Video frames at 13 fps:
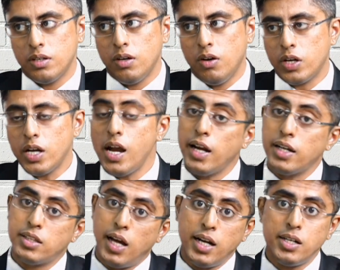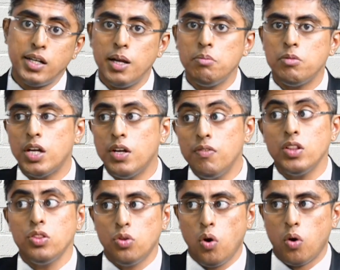Okay. At that time, even
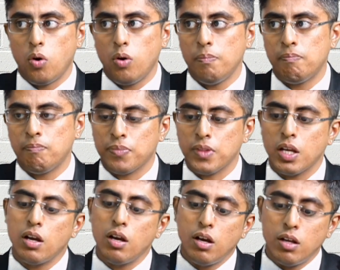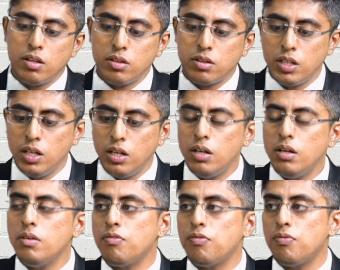though the
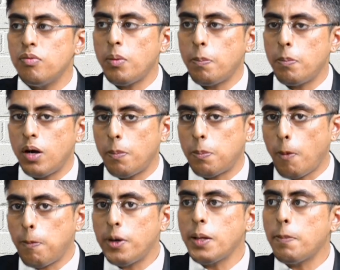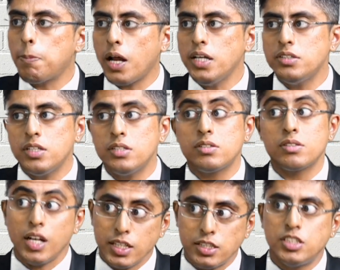property price is
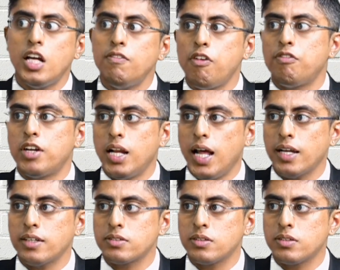less than 50 lakhs,